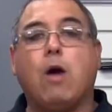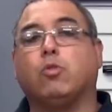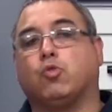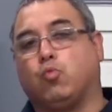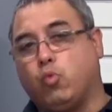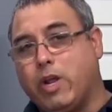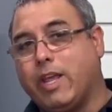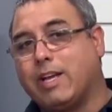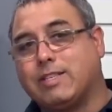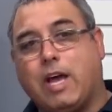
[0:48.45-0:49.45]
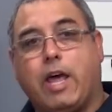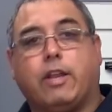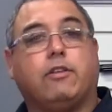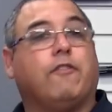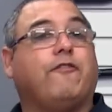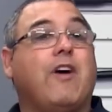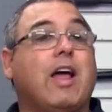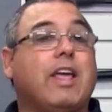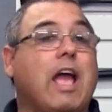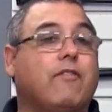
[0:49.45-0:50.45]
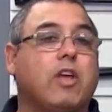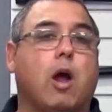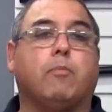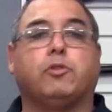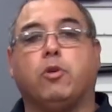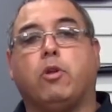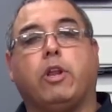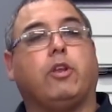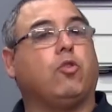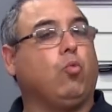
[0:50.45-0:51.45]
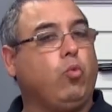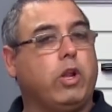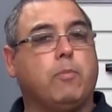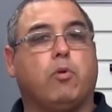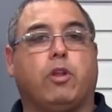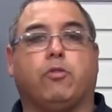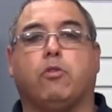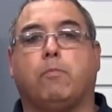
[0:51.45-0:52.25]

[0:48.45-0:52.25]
I was really excited to finally have the opportunity to really put it